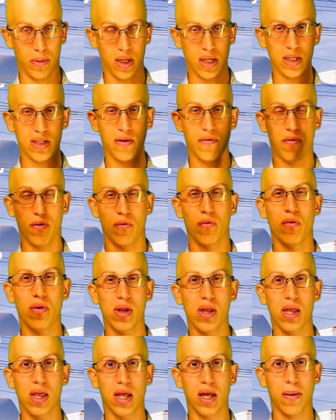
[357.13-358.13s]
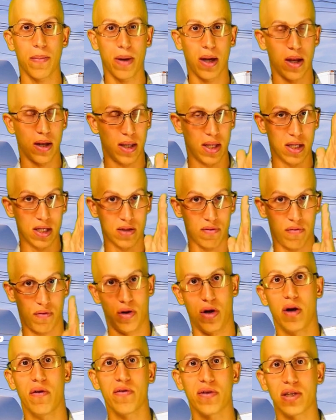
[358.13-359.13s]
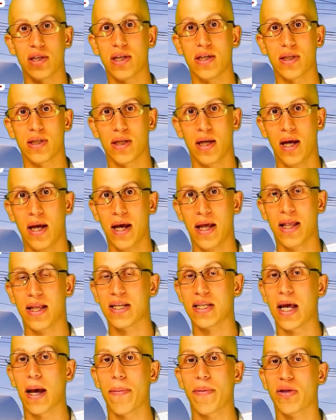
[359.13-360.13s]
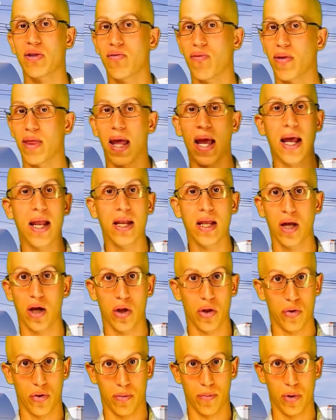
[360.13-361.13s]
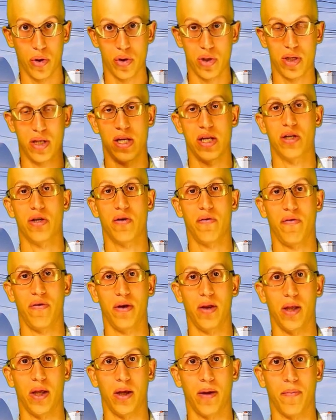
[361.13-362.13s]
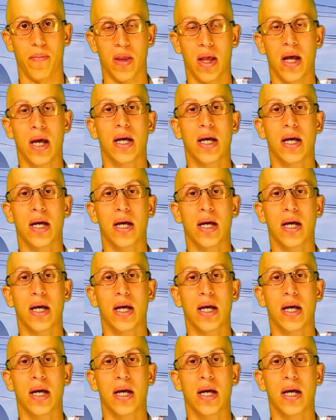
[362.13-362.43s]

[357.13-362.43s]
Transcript: Because if you really think about this for nervousness, this happens with any other emotion that you're feeling.